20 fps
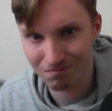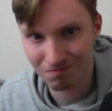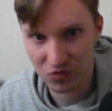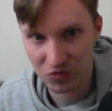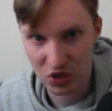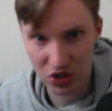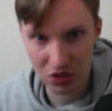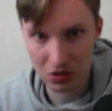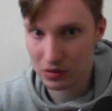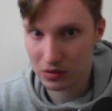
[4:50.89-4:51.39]

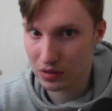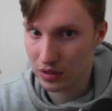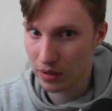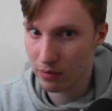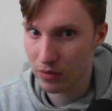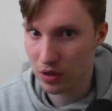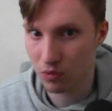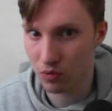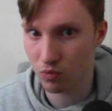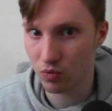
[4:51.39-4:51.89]
just
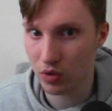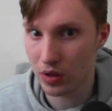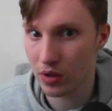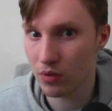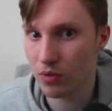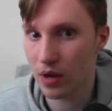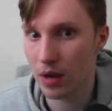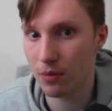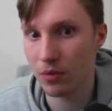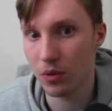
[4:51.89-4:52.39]
something to really
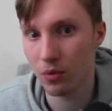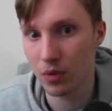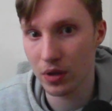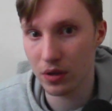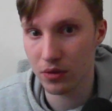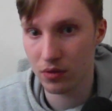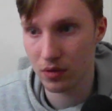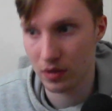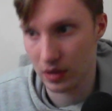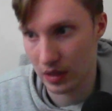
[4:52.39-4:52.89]
grab the
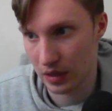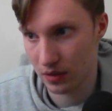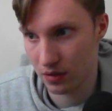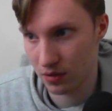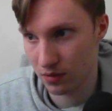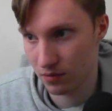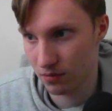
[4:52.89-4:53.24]
reader's attention.